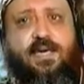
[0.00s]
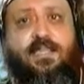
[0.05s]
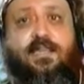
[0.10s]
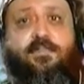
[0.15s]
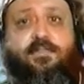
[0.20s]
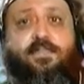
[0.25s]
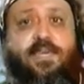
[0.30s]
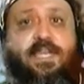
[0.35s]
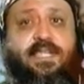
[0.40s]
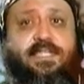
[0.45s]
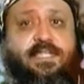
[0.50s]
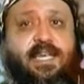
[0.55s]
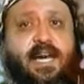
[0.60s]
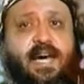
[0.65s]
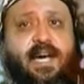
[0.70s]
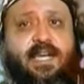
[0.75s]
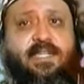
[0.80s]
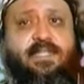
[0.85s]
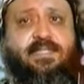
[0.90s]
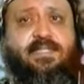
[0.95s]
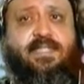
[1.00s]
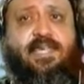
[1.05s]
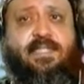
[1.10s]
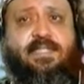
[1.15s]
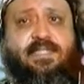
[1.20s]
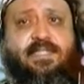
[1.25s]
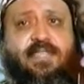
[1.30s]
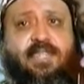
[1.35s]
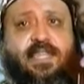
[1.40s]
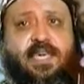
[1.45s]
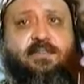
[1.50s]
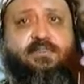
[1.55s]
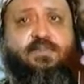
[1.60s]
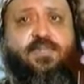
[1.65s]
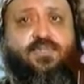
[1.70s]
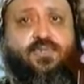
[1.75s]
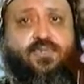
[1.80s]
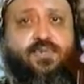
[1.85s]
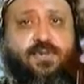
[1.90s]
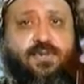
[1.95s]
The priest asks that their
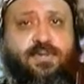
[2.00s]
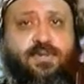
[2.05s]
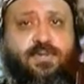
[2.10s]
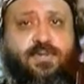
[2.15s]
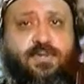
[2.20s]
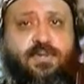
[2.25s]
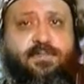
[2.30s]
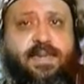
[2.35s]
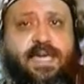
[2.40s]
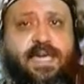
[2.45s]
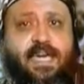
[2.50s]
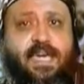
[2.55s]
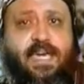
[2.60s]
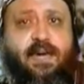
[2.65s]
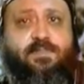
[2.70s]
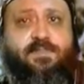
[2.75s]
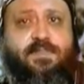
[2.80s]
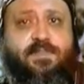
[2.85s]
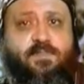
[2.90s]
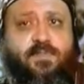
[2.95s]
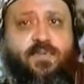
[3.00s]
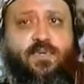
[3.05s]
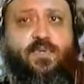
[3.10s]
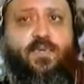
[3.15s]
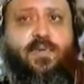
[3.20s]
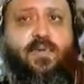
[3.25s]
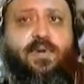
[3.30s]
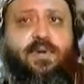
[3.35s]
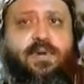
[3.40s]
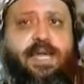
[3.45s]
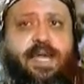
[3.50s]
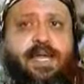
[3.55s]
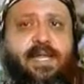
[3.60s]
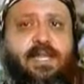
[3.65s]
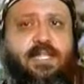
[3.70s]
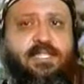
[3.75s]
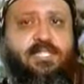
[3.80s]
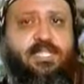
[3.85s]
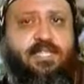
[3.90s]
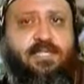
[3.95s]
betrothal be kept pure
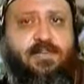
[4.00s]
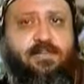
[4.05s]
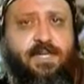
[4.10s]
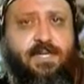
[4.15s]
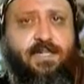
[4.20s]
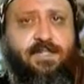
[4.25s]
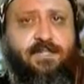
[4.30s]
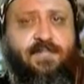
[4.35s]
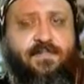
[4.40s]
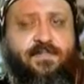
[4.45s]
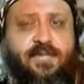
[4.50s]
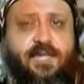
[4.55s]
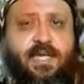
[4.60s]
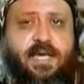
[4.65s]
and legitimate,